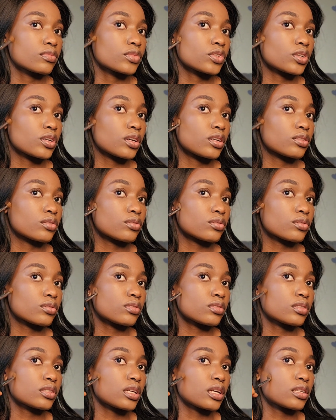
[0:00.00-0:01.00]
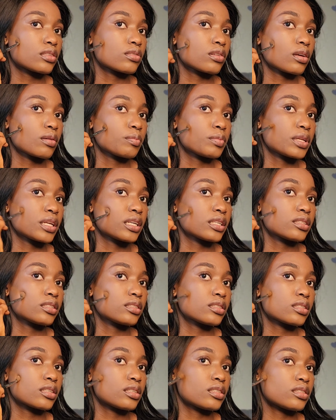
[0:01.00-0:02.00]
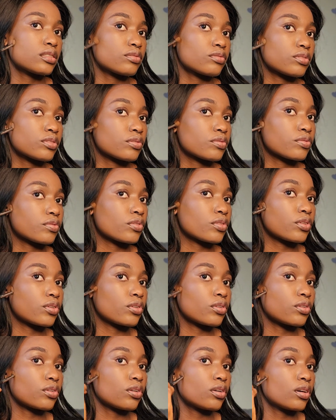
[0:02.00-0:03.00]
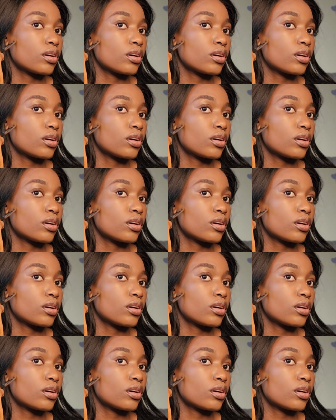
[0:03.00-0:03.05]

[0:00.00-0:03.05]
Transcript: You can also decide to apply this and leave it for